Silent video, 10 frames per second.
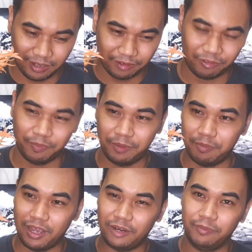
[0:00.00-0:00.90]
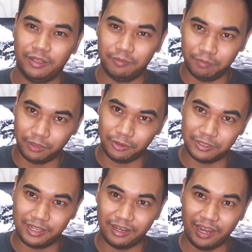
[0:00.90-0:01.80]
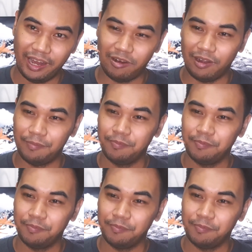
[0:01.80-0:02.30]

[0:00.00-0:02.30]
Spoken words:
from the bottom that blows their hair up.